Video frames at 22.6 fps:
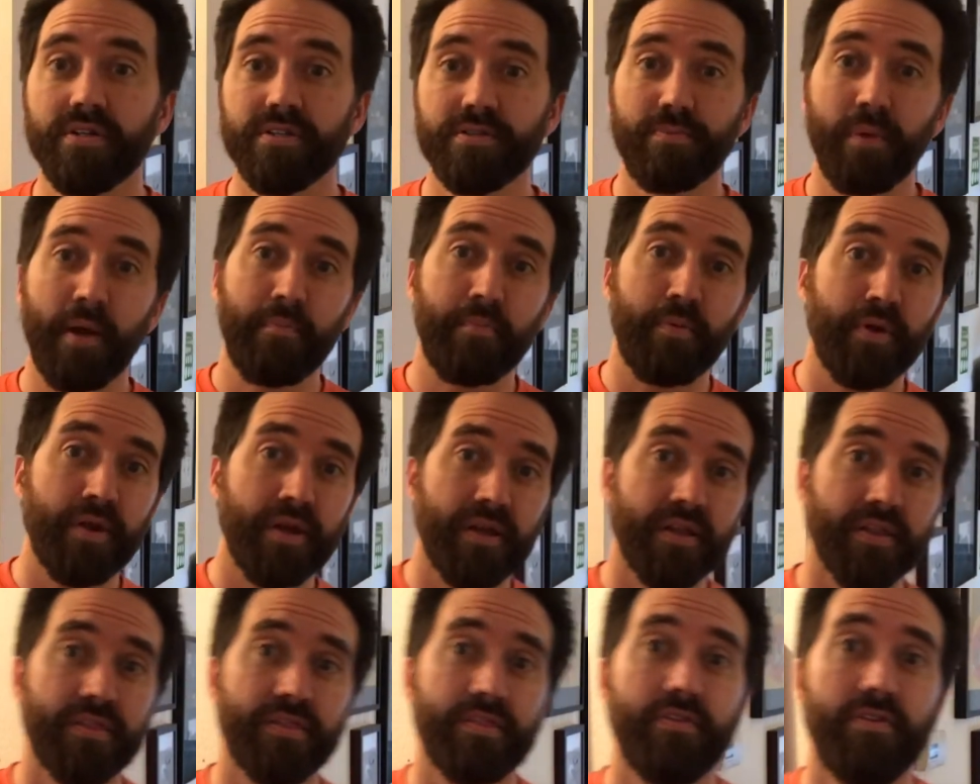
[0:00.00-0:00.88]
is by putting
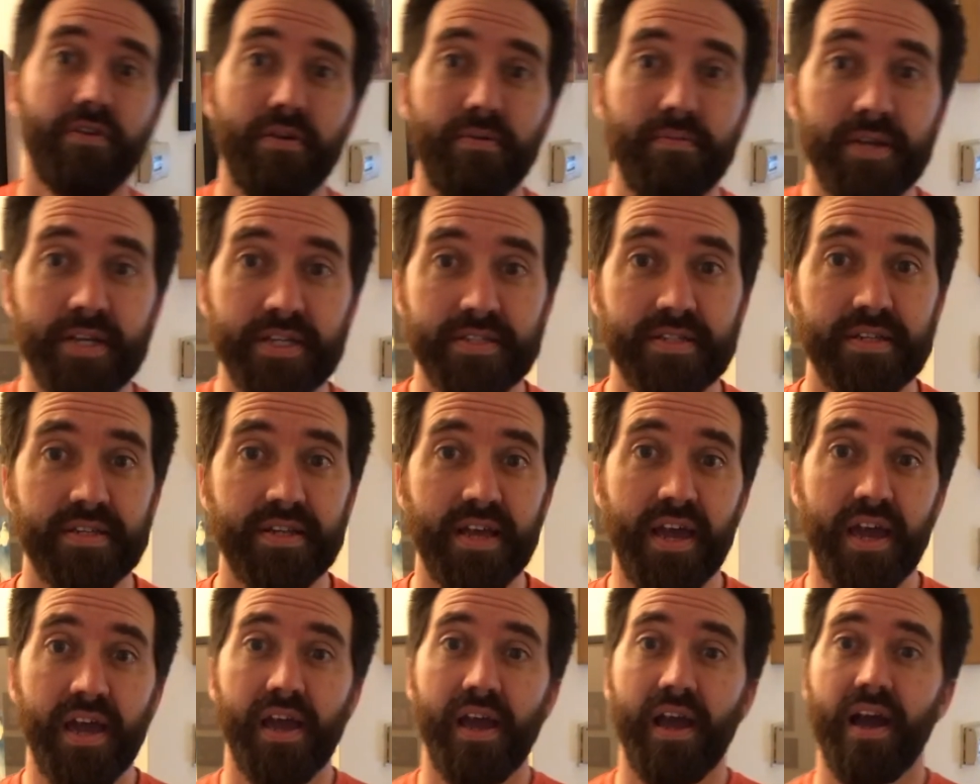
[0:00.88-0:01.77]
in 30 minutes a
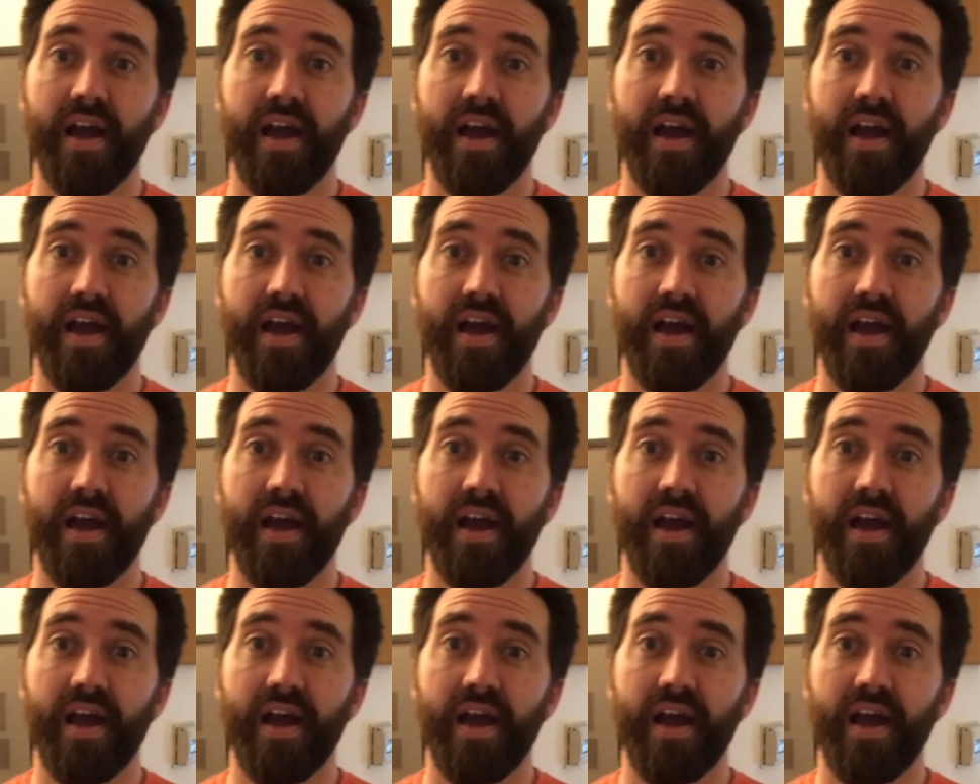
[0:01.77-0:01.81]
day,